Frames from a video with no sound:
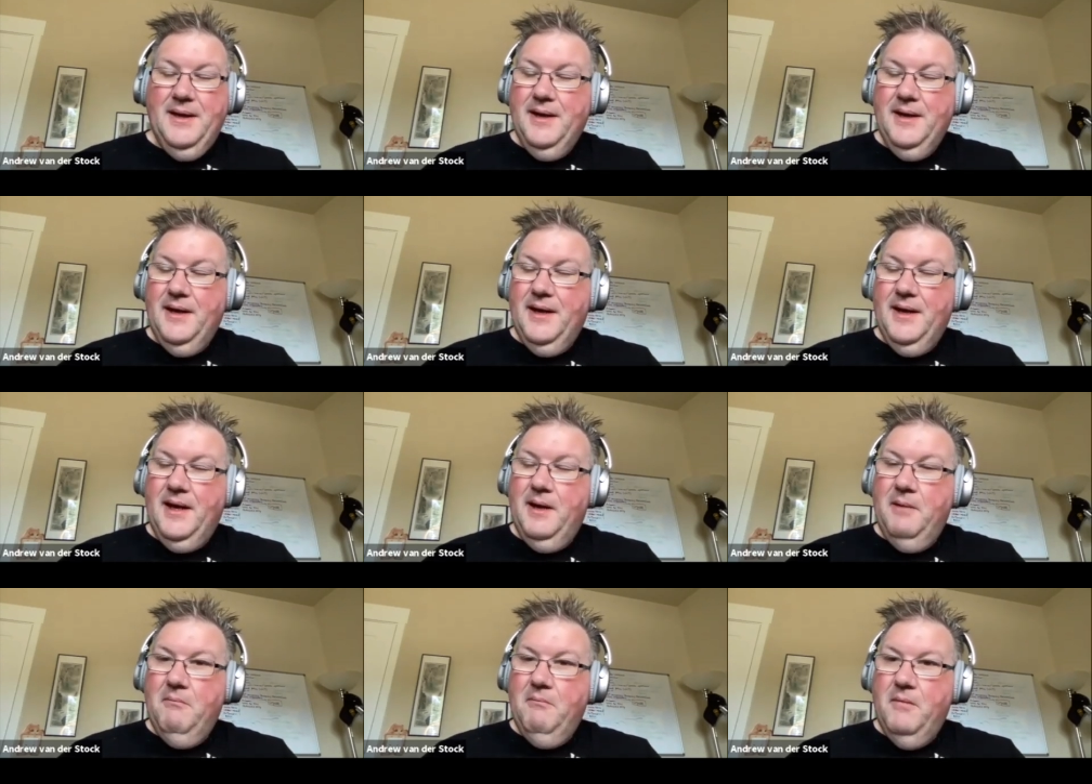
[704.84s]

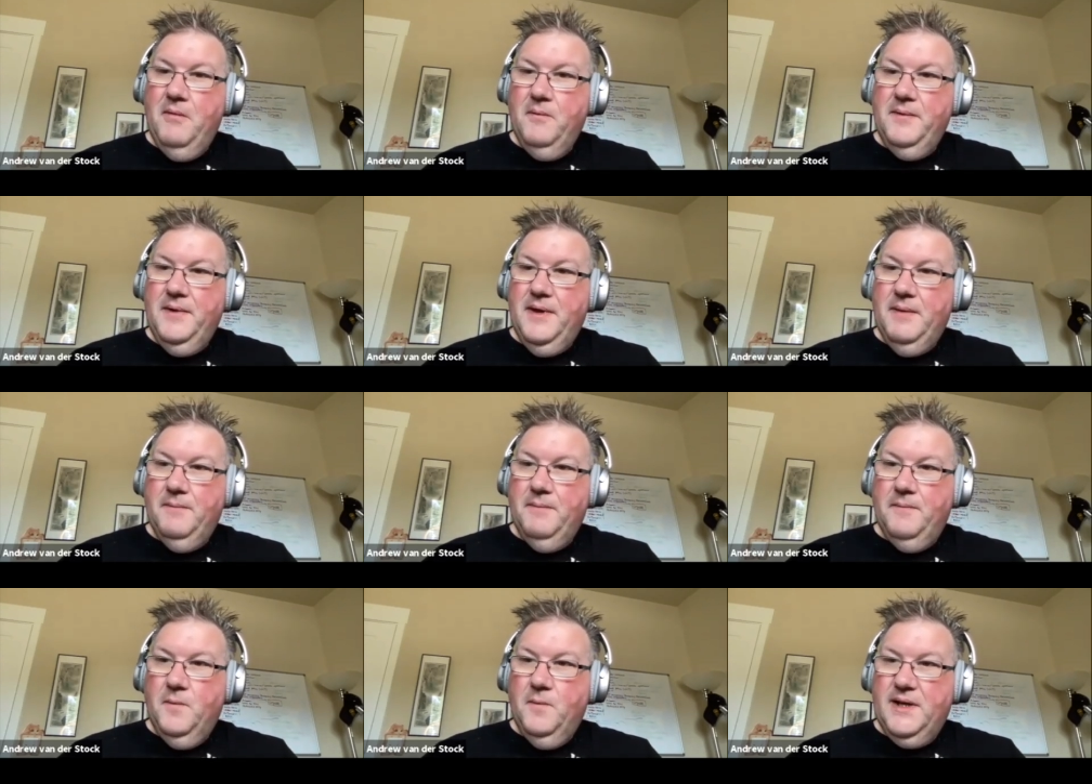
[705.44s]
um,
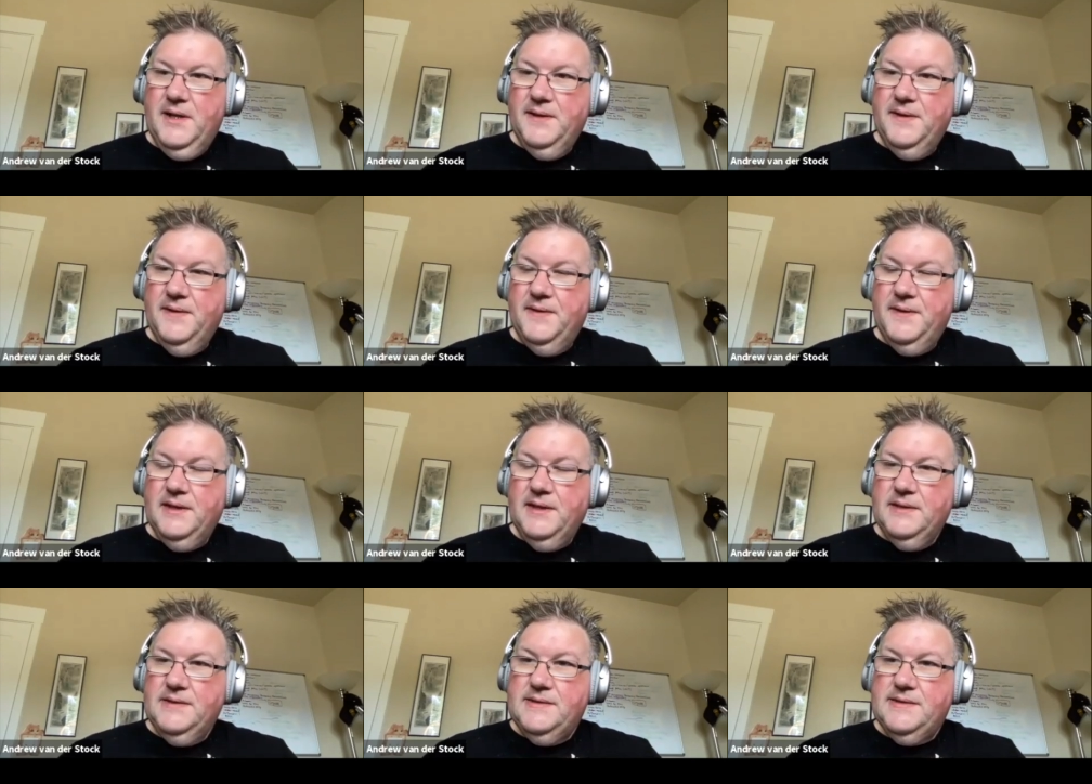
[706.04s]
one of the
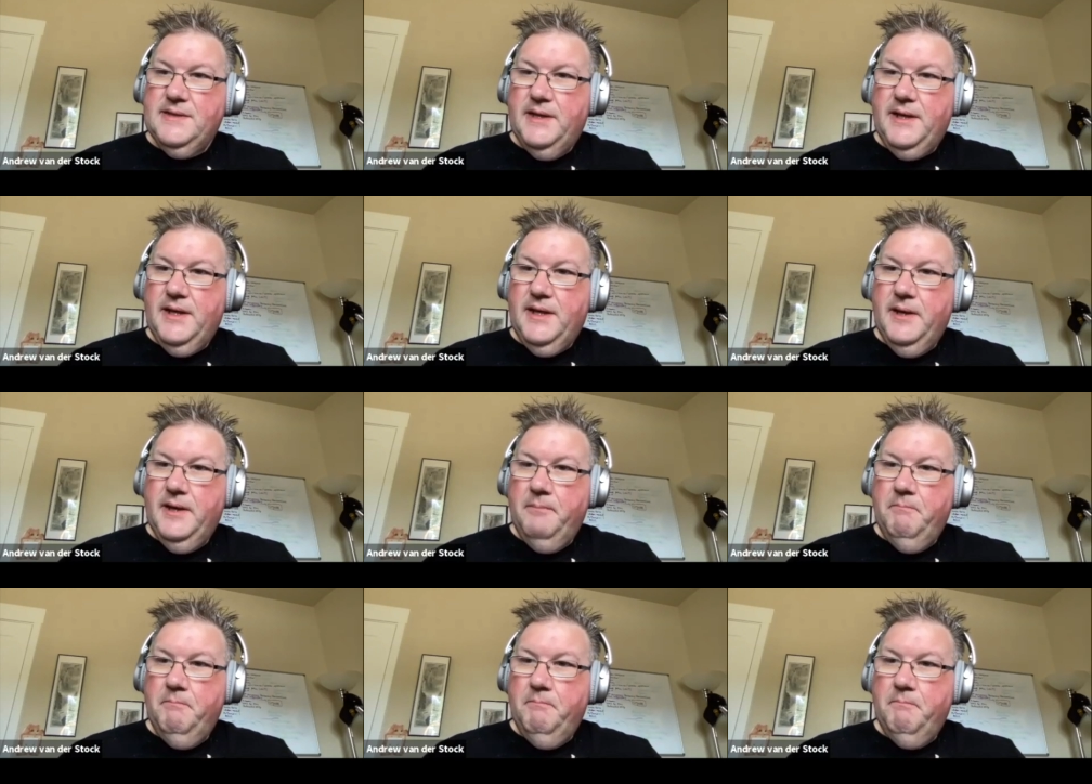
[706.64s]
things that
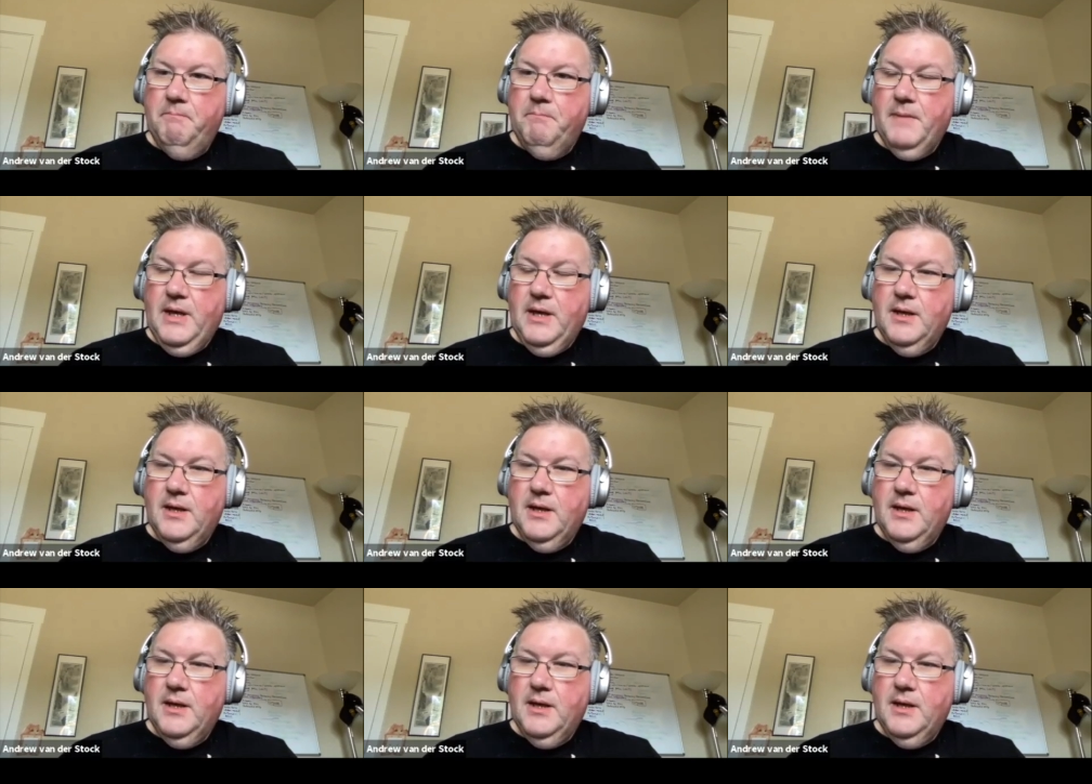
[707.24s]
um,